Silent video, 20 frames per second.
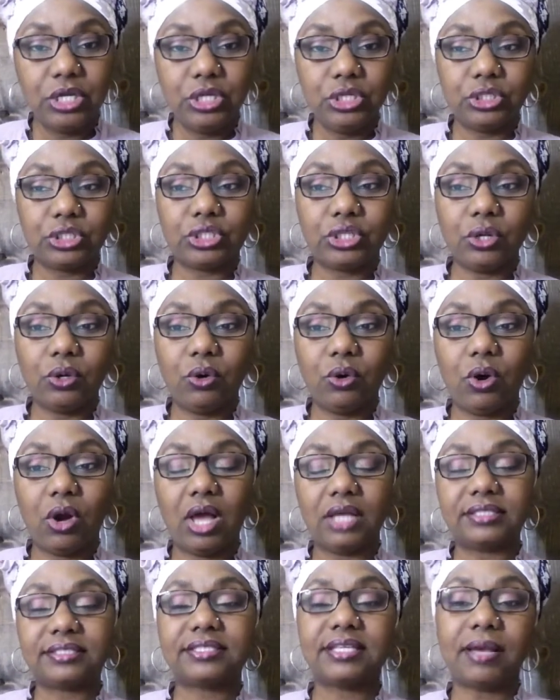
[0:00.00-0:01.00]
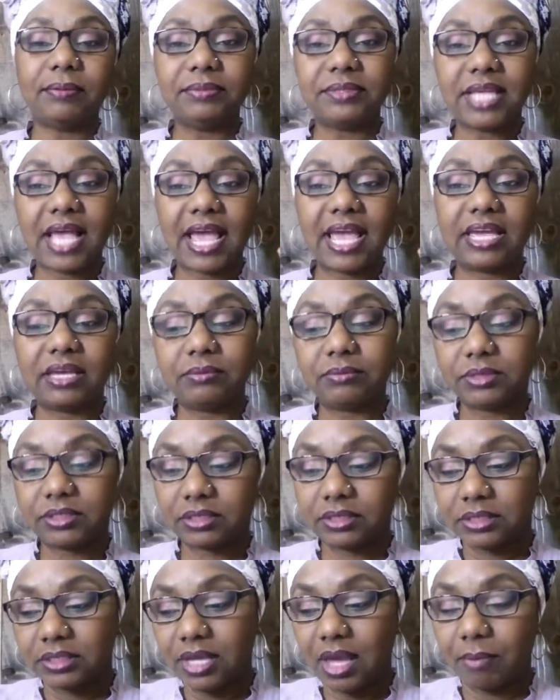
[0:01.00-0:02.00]
So
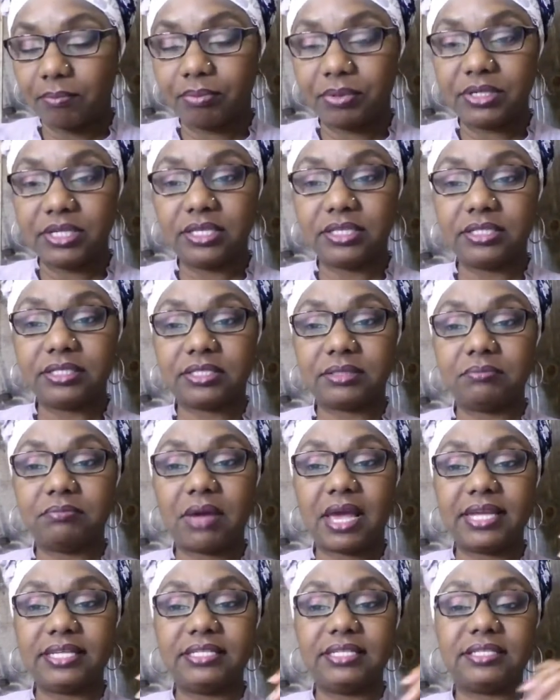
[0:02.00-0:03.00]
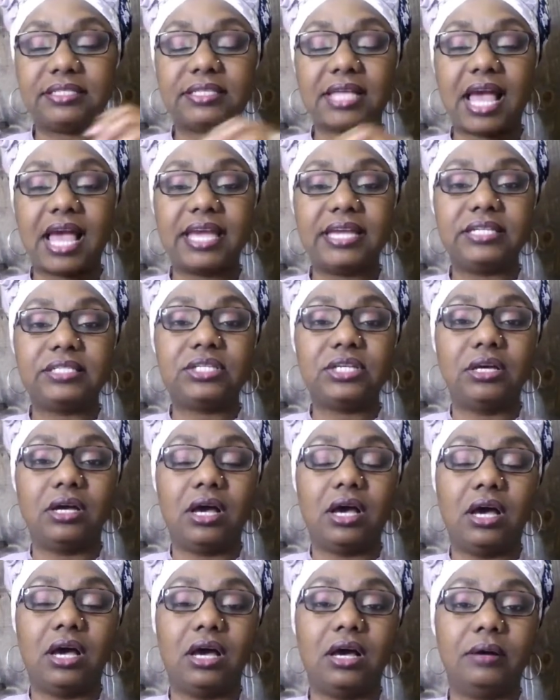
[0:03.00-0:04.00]
sometimes companies might decide
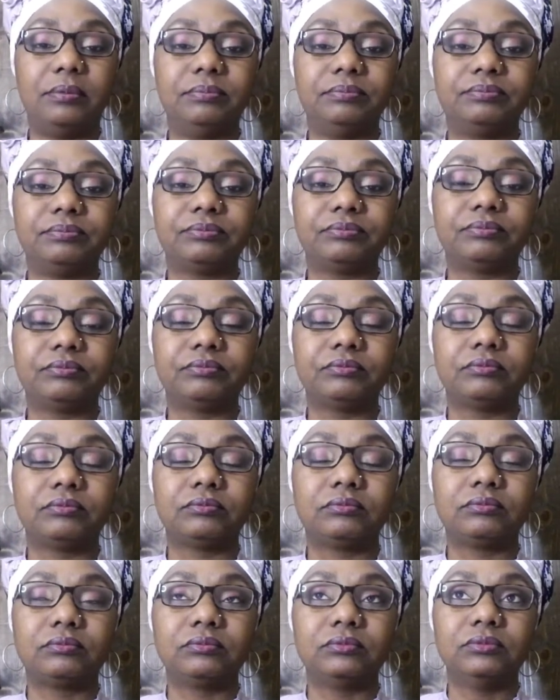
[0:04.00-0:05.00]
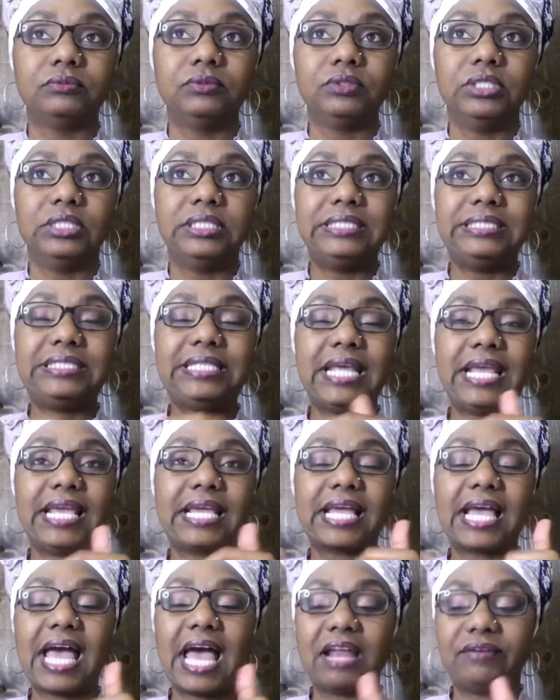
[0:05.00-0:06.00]
to
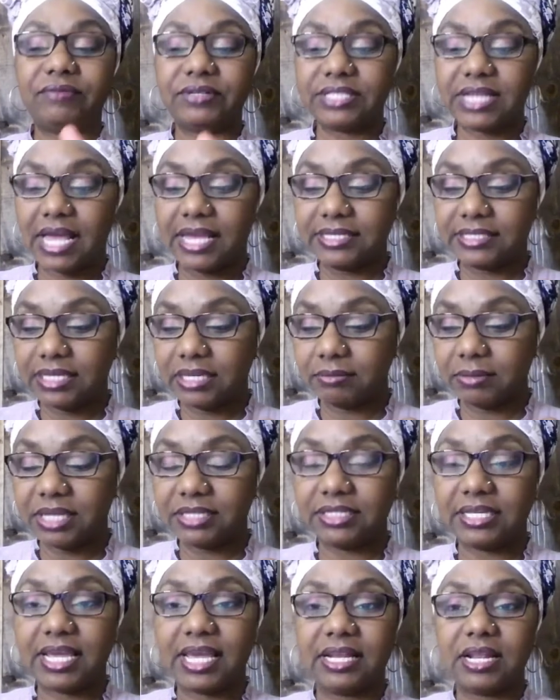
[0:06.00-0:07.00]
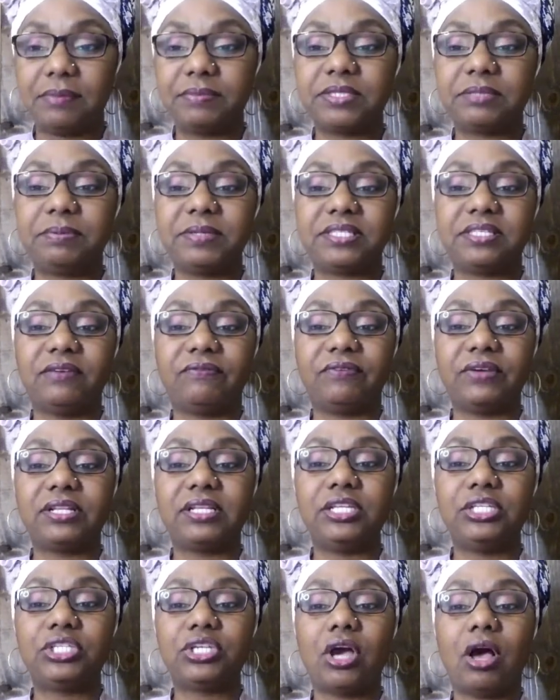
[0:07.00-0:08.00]
take advertising and get them
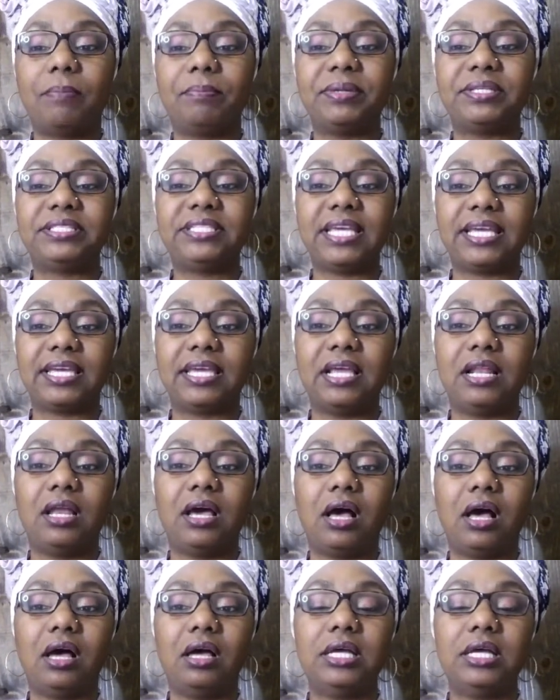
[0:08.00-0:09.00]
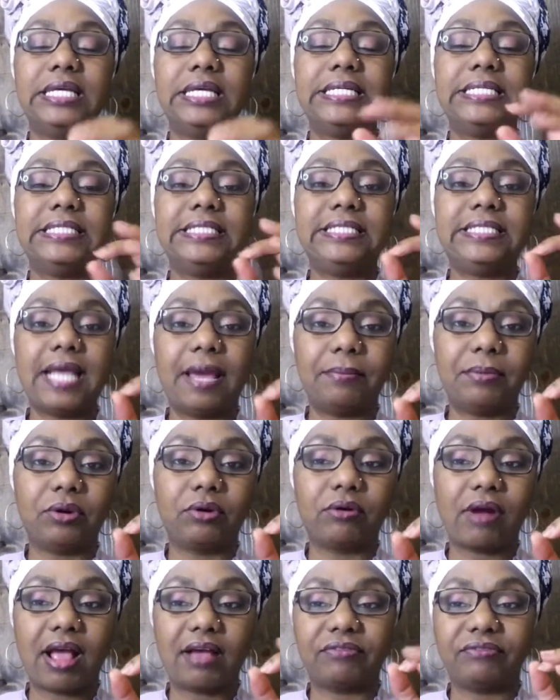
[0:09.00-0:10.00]
specifically to a particular
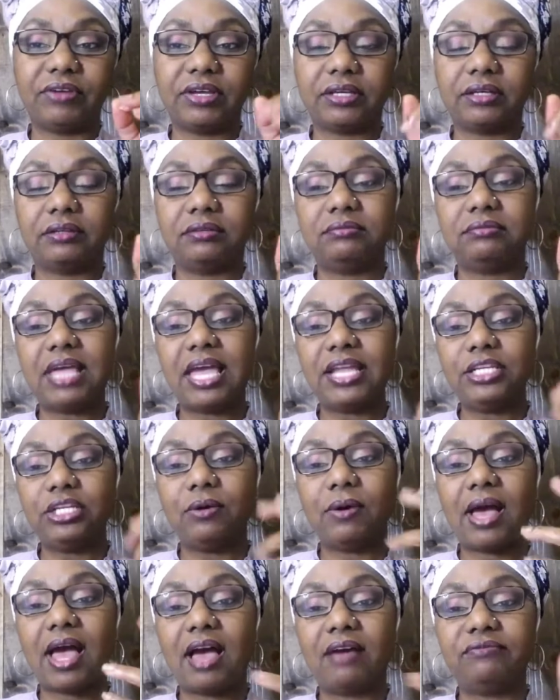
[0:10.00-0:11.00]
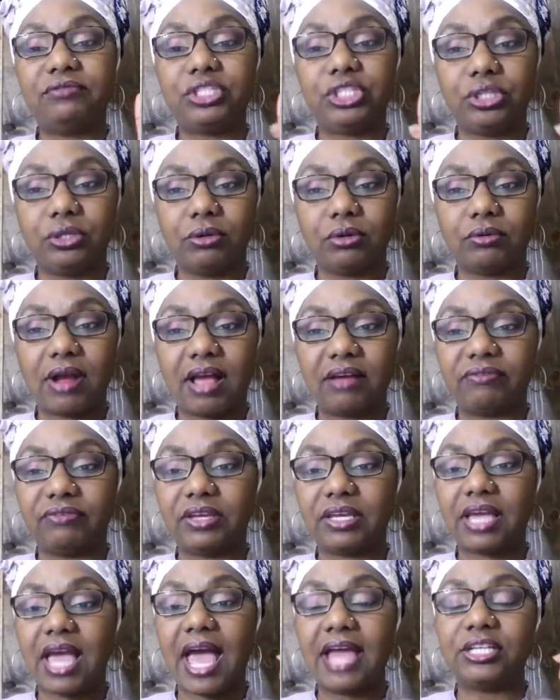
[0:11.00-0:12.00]
demographic. Then you have
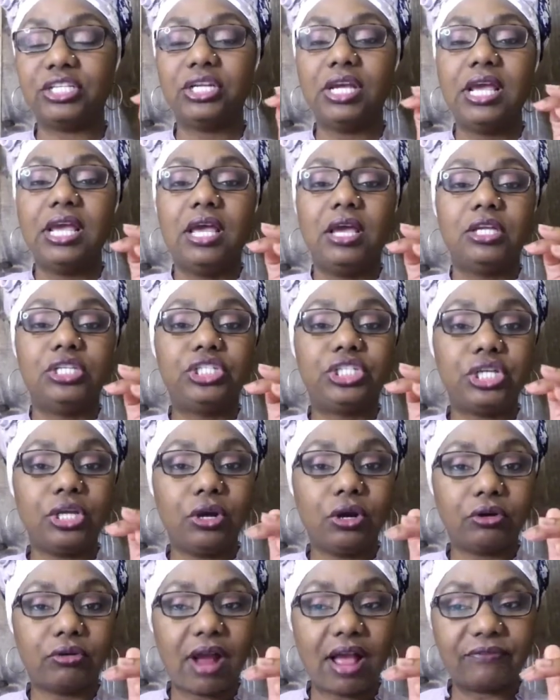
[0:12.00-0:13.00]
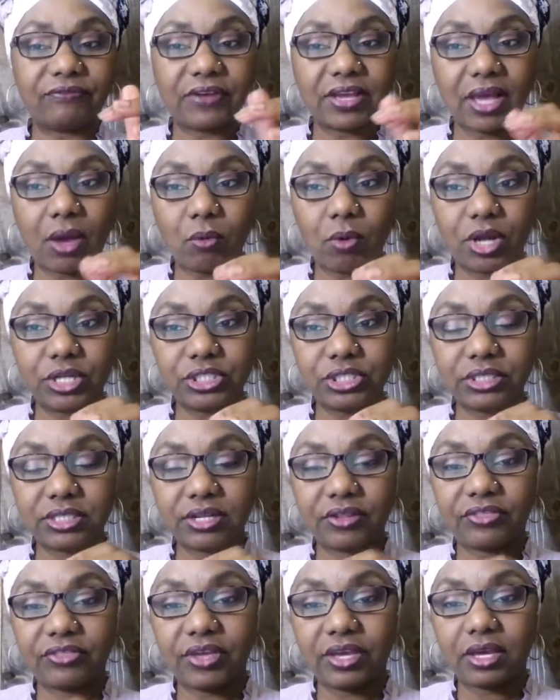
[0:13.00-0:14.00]
geographic. And geographic, I want you
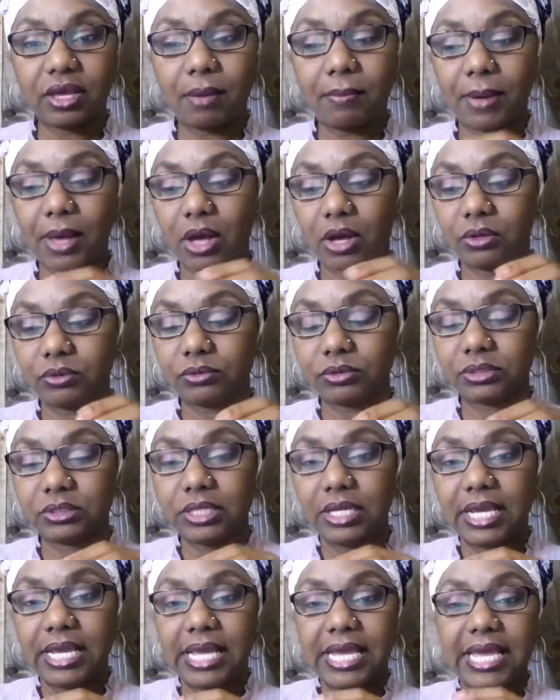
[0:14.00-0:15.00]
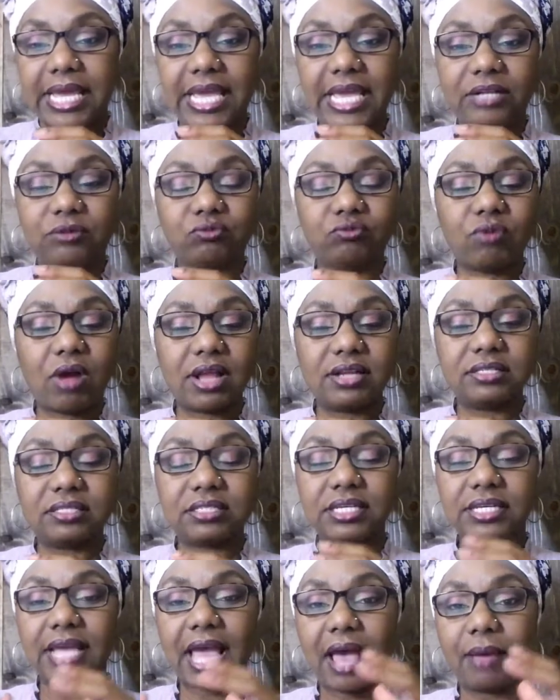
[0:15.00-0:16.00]
to think about, it runs
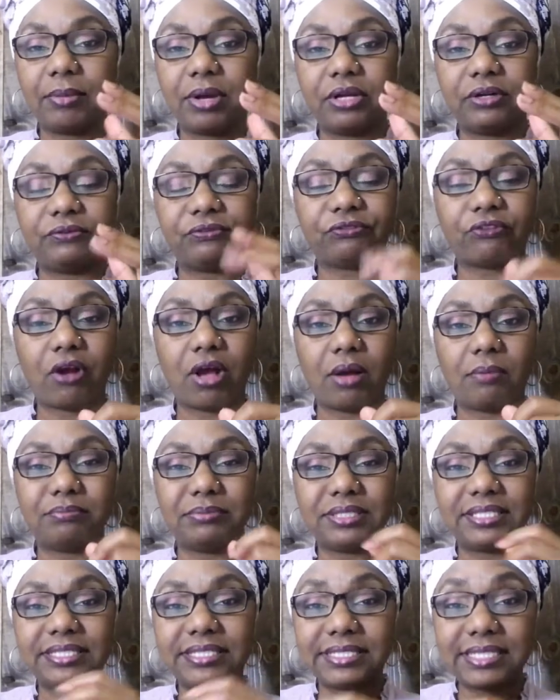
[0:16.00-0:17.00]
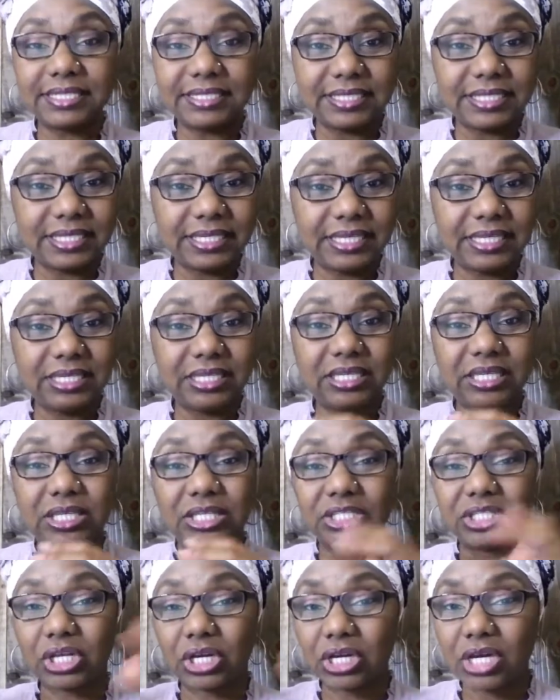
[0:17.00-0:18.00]
the gamut from city
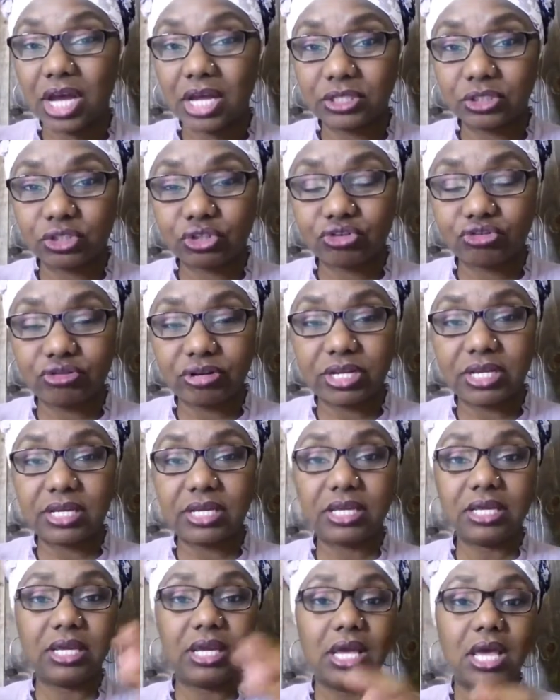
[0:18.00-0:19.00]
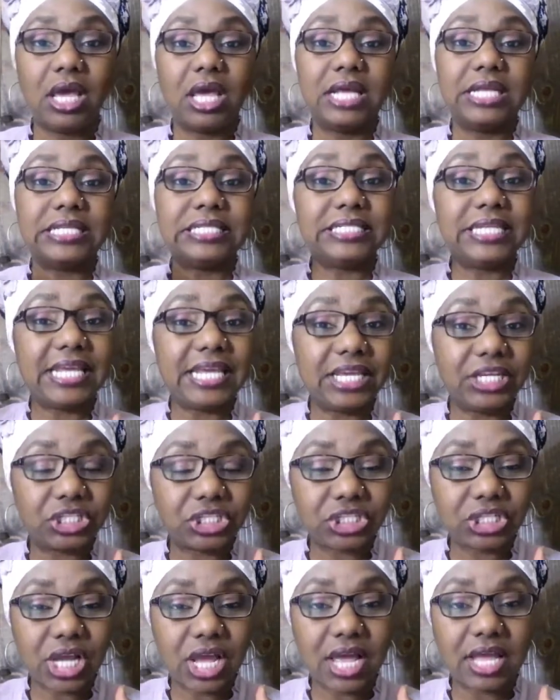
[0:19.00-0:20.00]
to country,
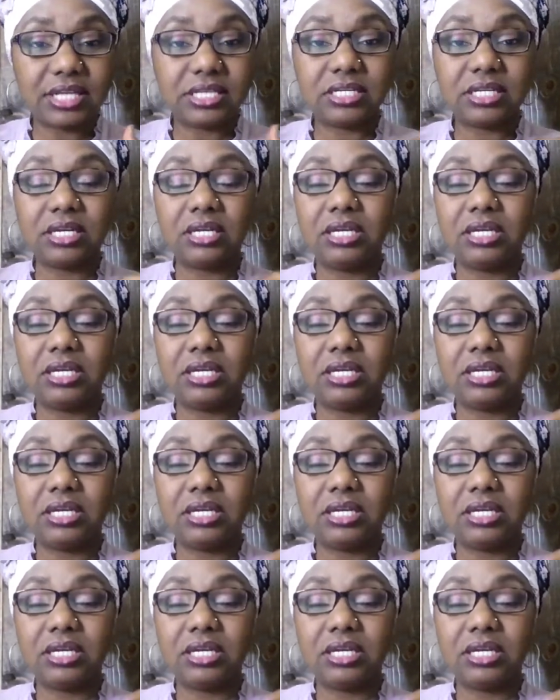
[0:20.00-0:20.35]
nation